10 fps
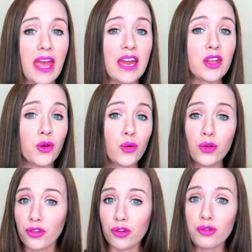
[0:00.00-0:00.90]
and
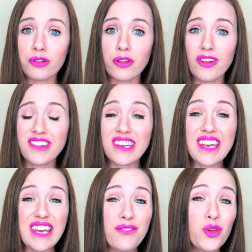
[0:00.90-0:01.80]
Google search results
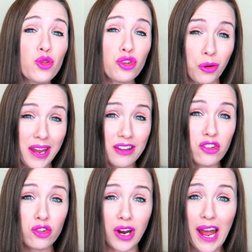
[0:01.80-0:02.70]
if you
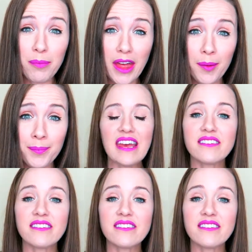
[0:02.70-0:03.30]
transcribe them?